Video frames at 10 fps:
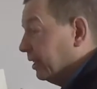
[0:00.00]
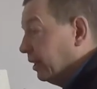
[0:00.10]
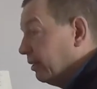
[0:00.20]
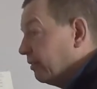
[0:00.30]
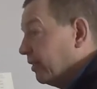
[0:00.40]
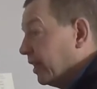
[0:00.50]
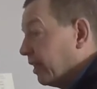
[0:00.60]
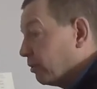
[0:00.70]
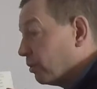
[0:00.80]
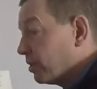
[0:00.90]
hopefully
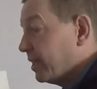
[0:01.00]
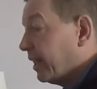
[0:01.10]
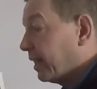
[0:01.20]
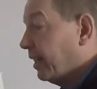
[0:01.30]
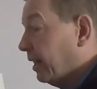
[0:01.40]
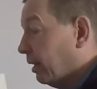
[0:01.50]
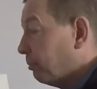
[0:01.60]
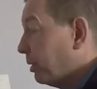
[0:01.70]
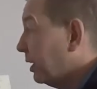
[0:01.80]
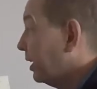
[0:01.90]
they're all sync
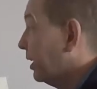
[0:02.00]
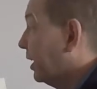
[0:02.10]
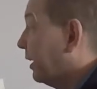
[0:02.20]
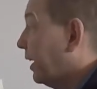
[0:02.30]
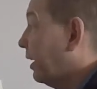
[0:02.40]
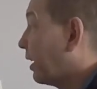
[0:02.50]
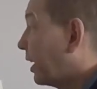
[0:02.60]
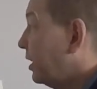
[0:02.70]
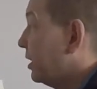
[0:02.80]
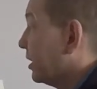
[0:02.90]
up, and then I
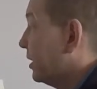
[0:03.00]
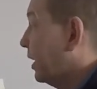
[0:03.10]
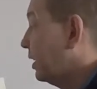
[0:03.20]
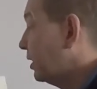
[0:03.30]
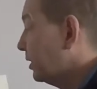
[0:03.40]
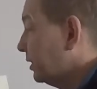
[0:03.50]
can just then